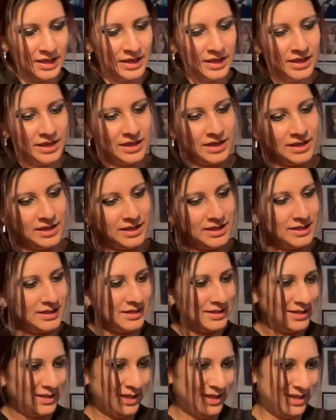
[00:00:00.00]

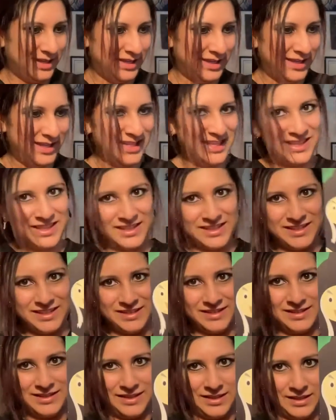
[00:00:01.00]
And this
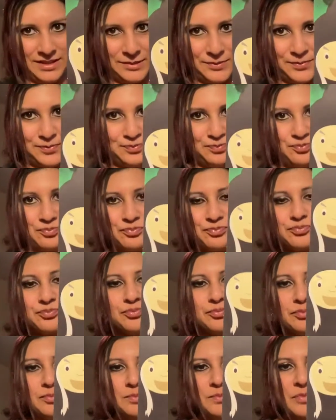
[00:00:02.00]
is the
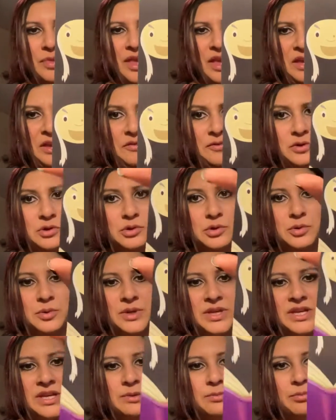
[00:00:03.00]
Evil
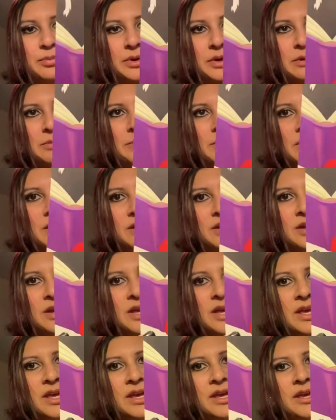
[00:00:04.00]
Queen bookmark
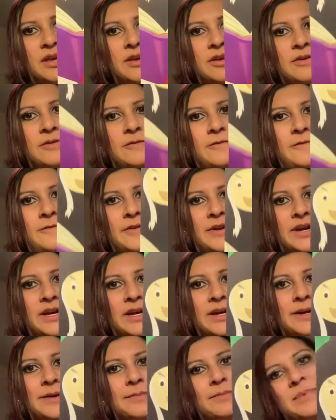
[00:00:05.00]

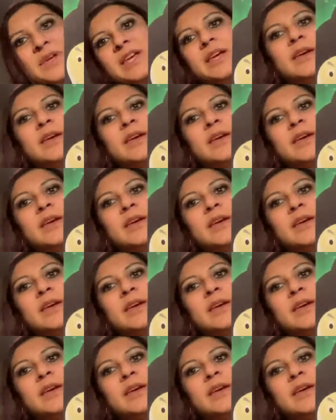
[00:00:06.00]
from